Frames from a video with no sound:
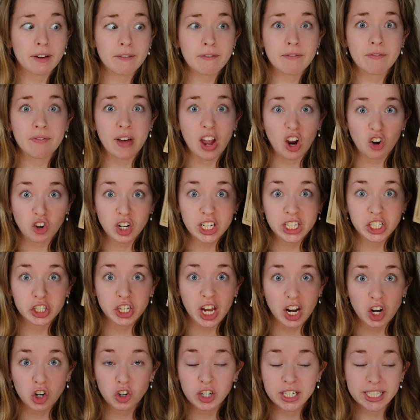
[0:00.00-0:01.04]
a very
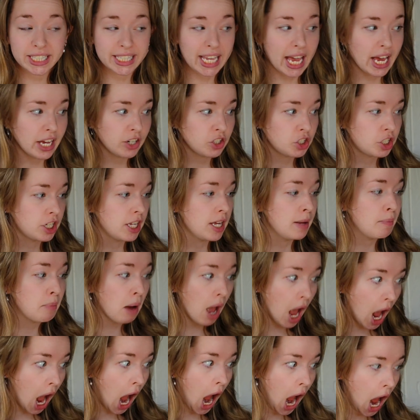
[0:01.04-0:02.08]
generous cash tip.
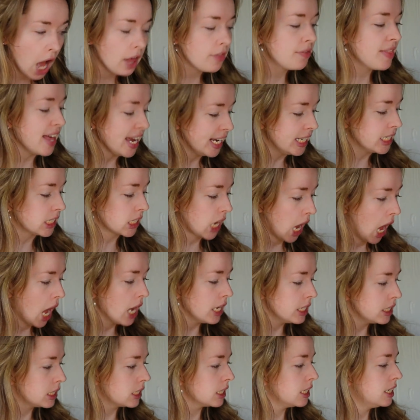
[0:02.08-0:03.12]
Thanks,
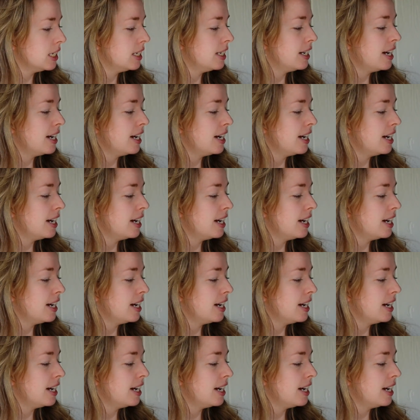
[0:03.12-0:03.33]
guys.